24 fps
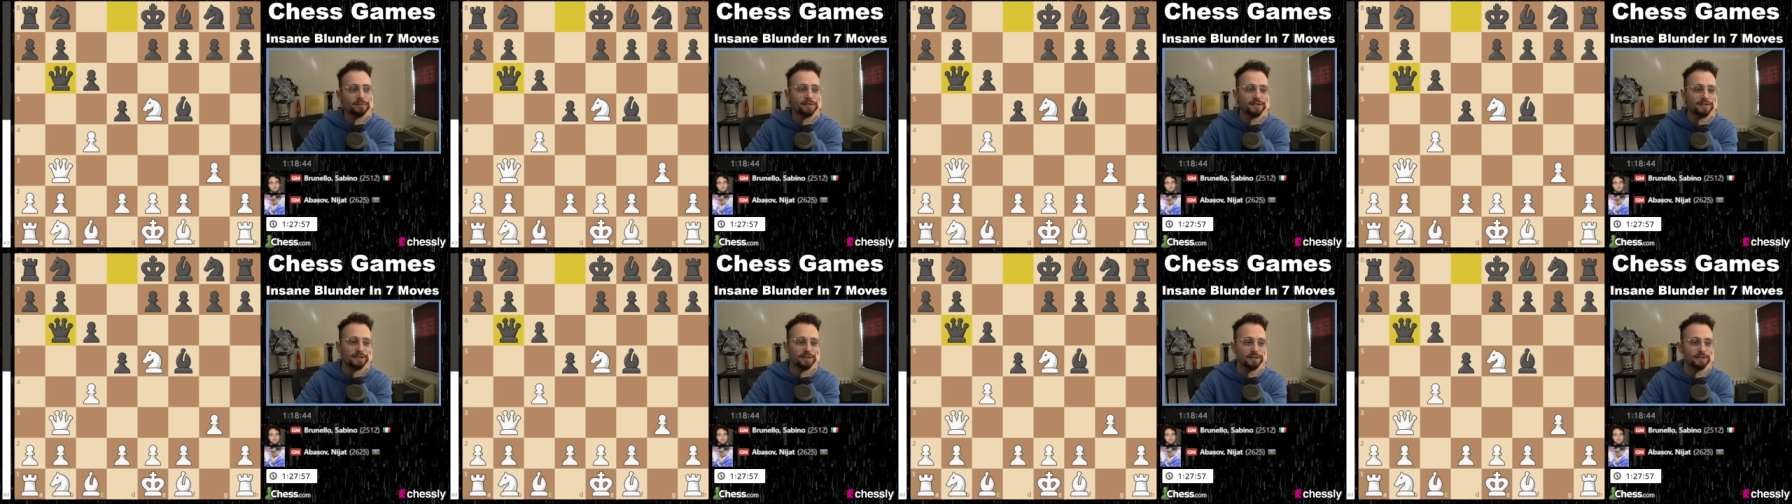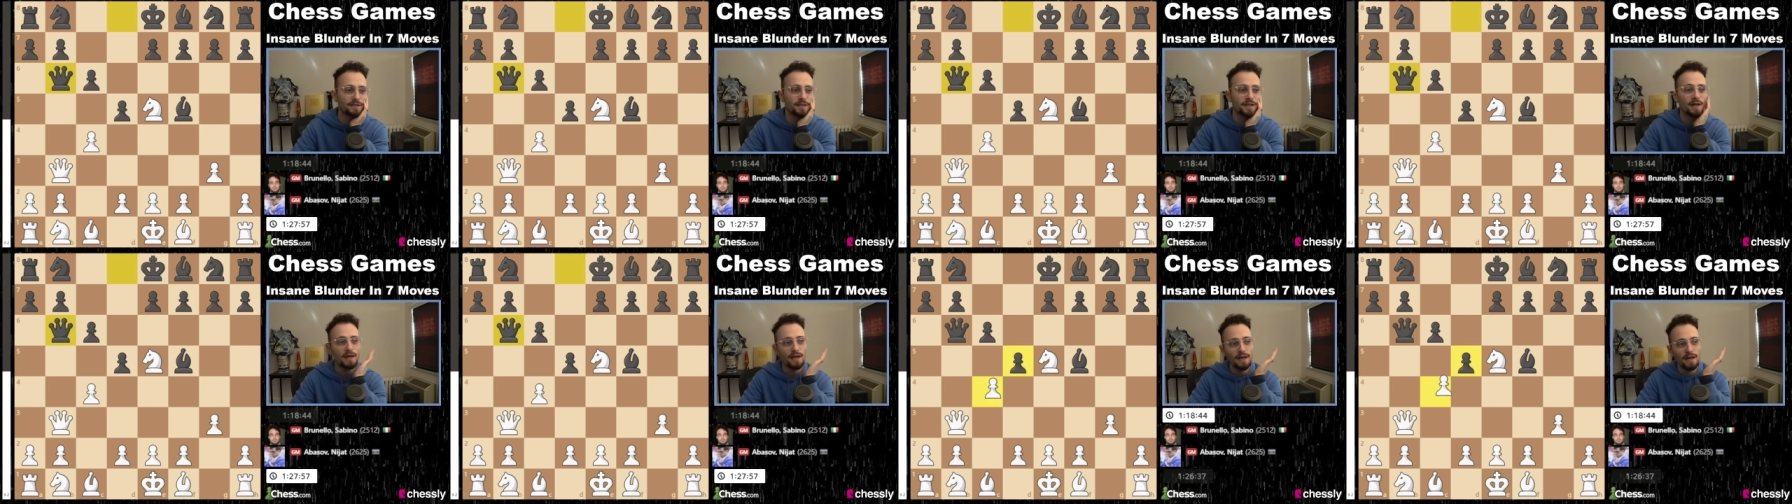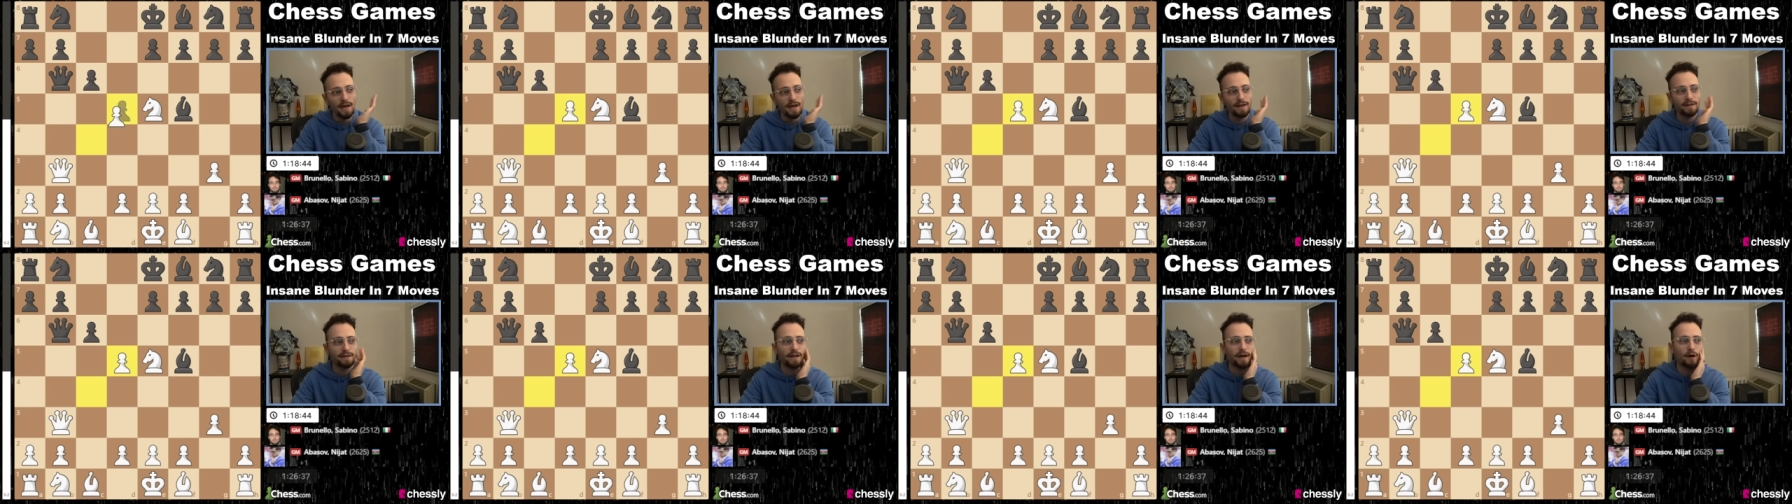b6,
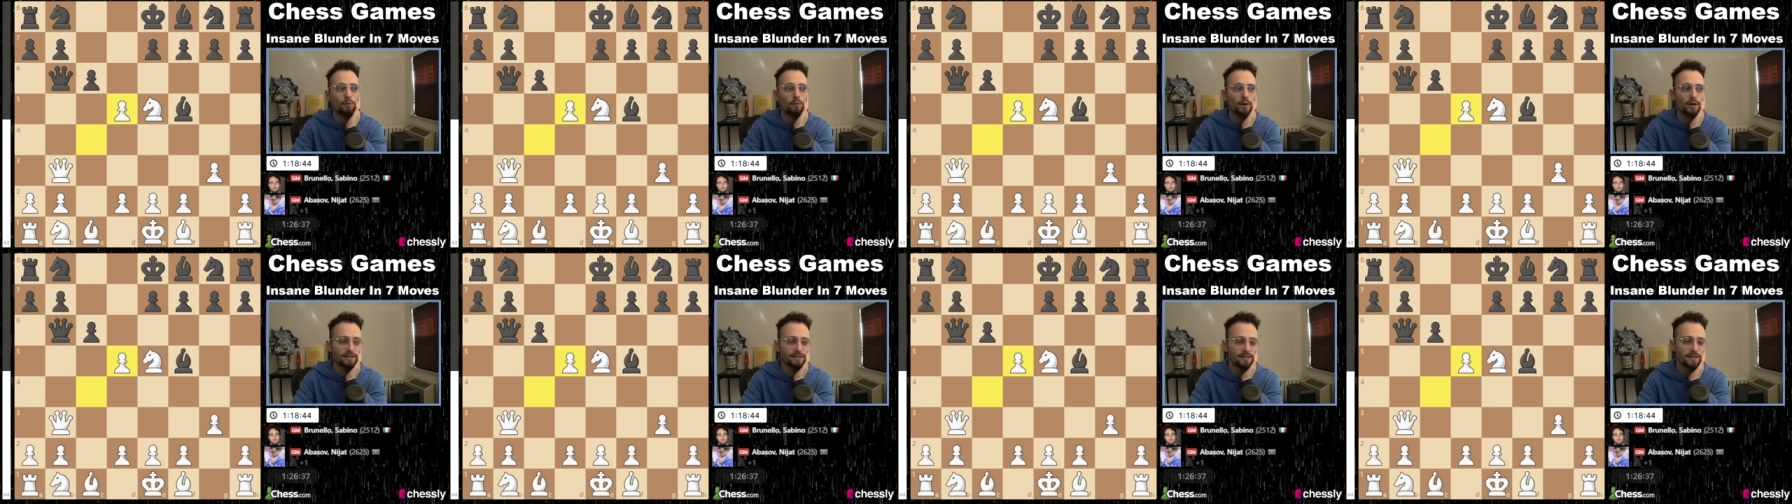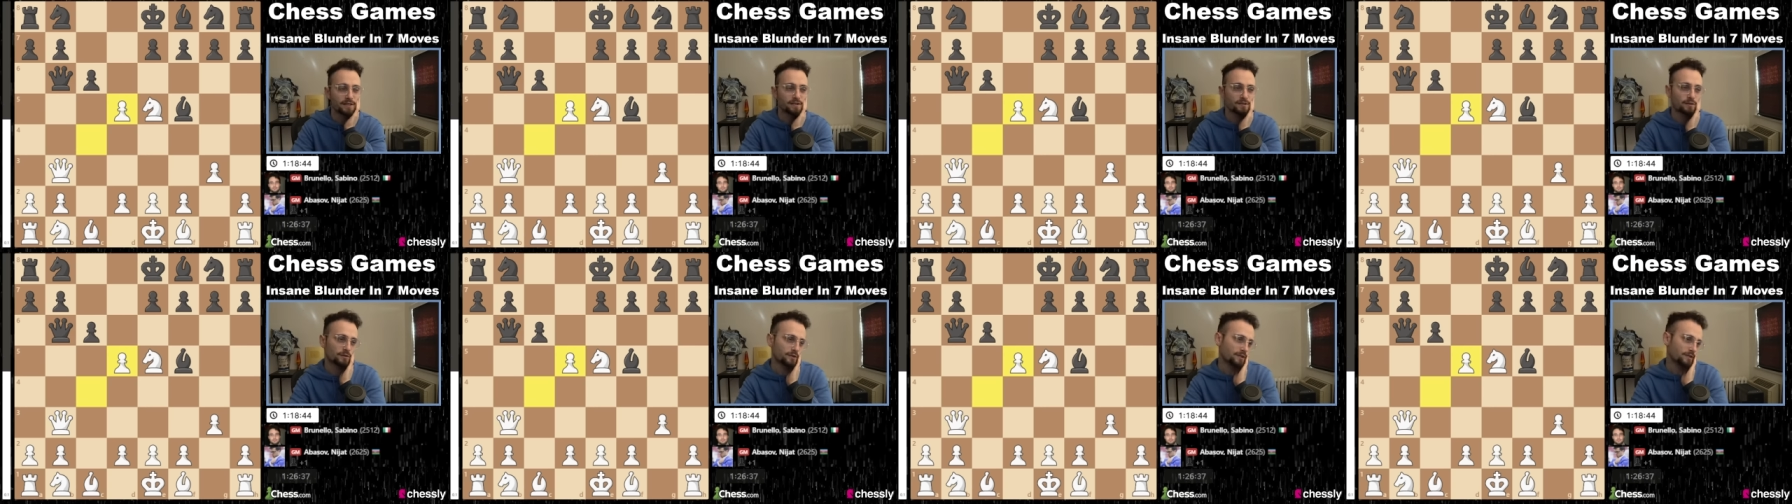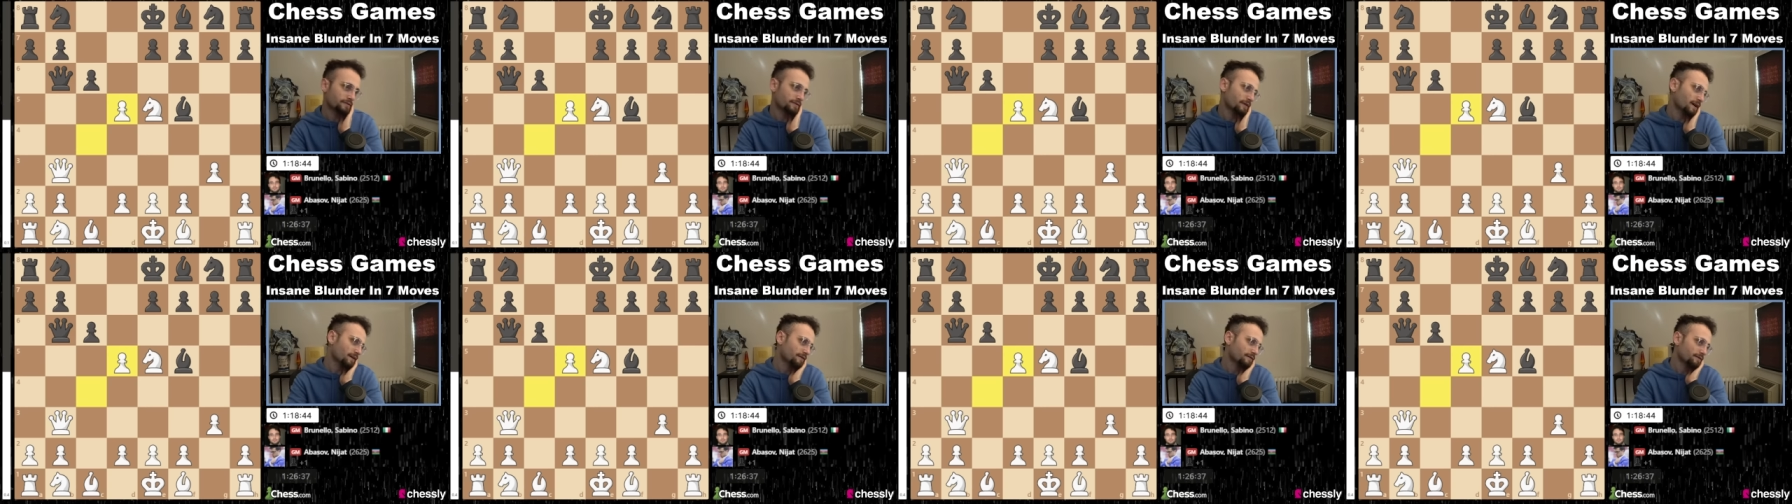and now white takes on
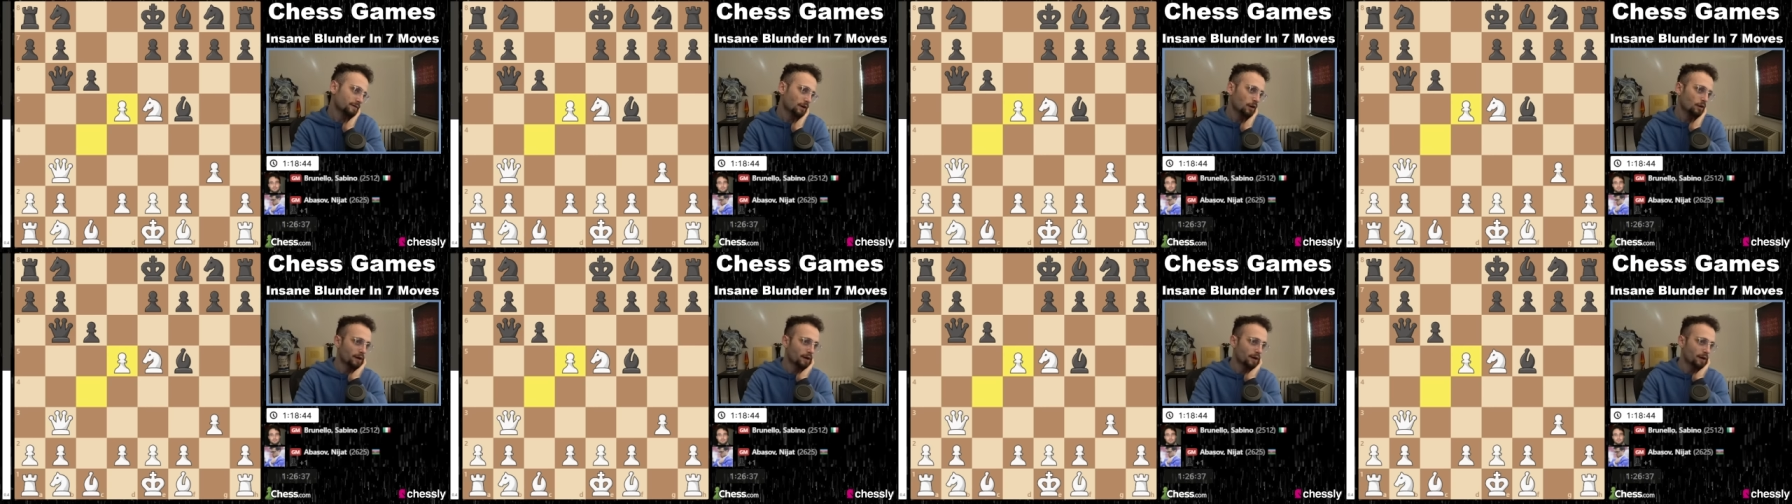d5.